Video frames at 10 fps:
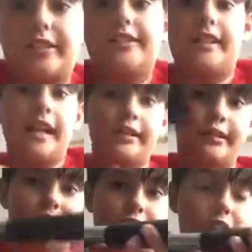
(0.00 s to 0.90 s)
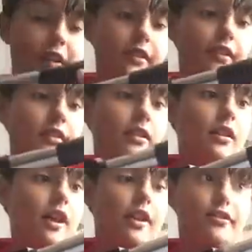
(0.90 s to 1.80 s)
has an Airsoft gun.
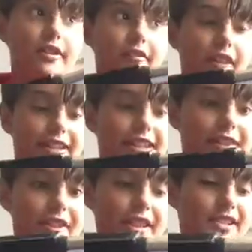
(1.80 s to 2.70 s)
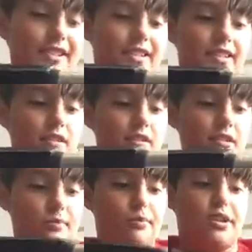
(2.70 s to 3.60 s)
I don't know if I said this,
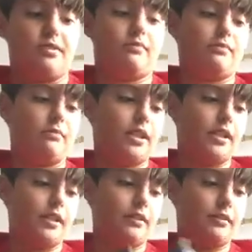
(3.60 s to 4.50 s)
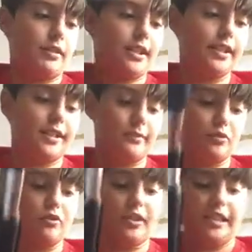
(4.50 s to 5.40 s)
but his is
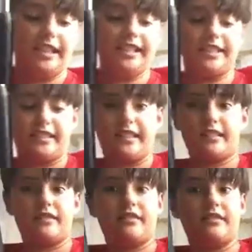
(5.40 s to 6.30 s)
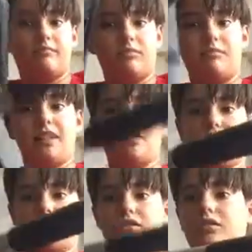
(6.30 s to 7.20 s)
more realistic. Mine
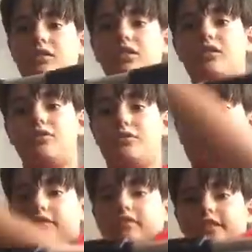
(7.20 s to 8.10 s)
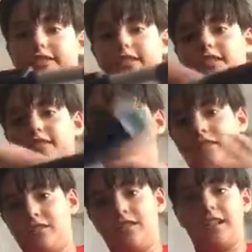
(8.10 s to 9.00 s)
shoots faster,
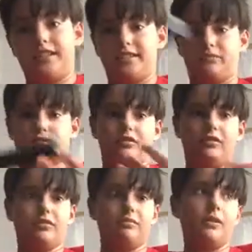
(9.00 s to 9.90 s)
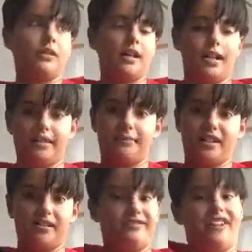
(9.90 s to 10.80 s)
has a
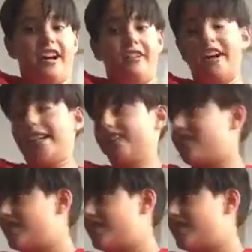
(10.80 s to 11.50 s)
better fire rate,